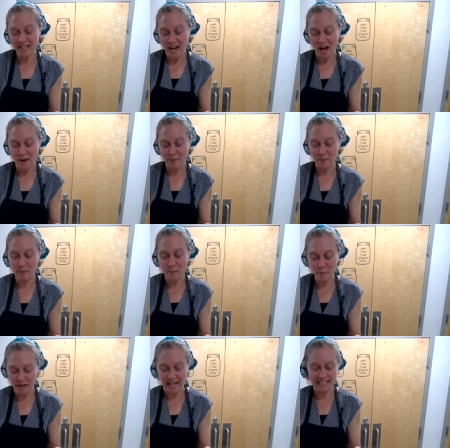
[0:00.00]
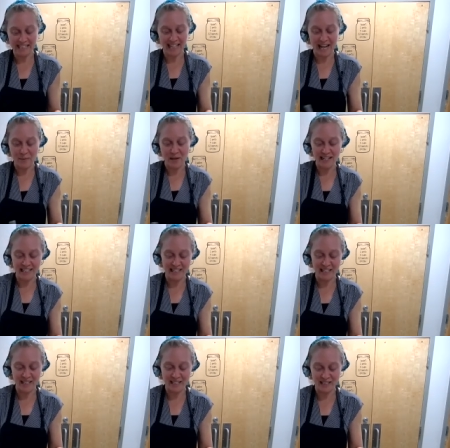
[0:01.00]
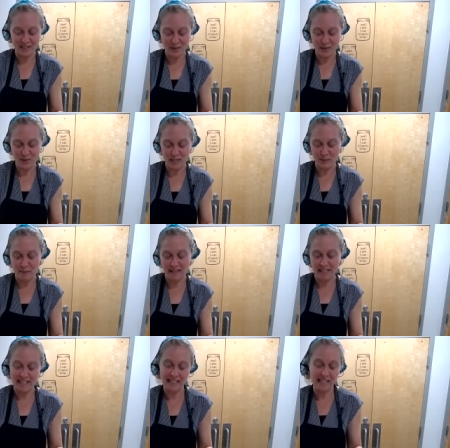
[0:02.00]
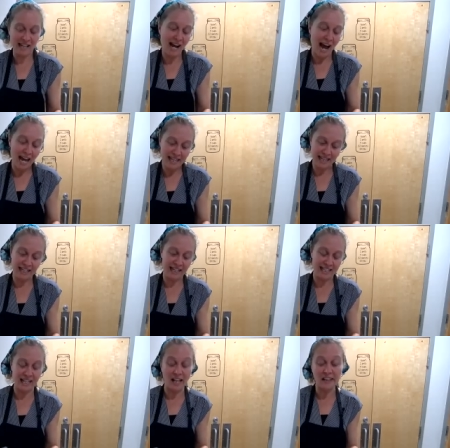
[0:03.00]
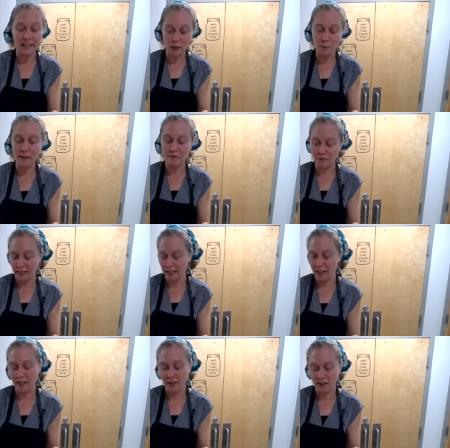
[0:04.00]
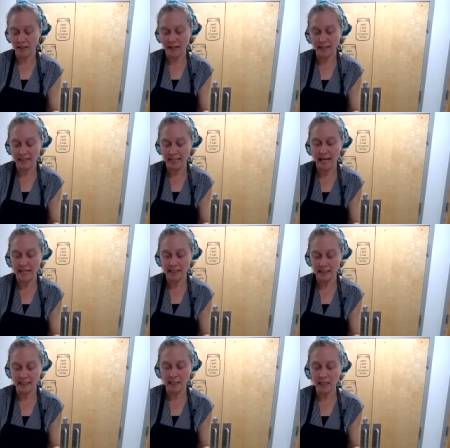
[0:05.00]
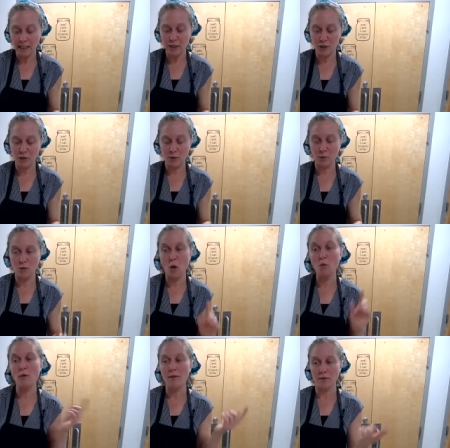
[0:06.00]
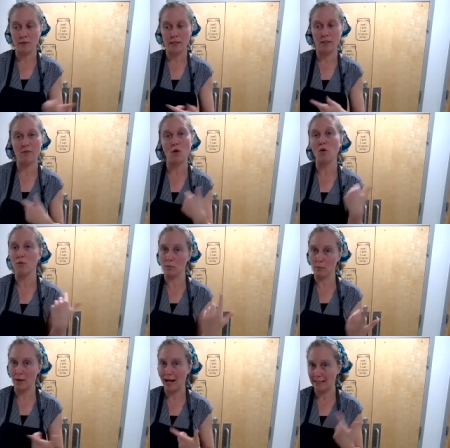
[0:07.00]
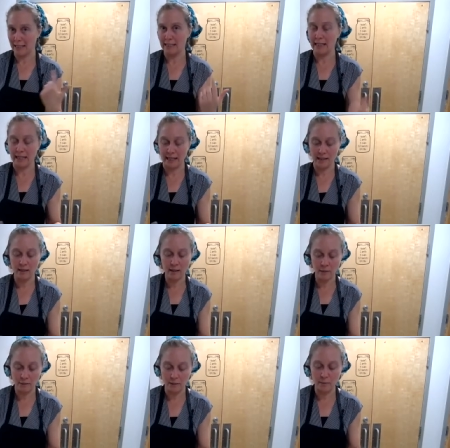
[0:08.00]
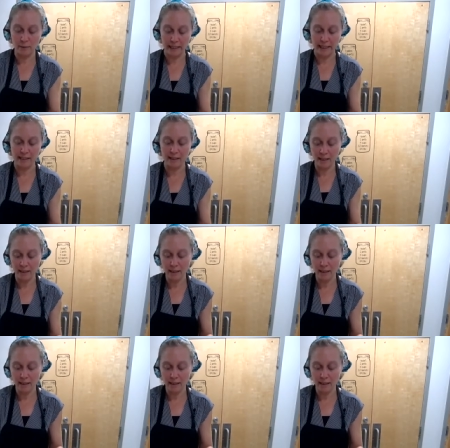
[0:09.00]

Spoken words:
But I wanted to show you this method. I think it's a little bit flakier at the end because you don't run the risk of over processing it with a blade.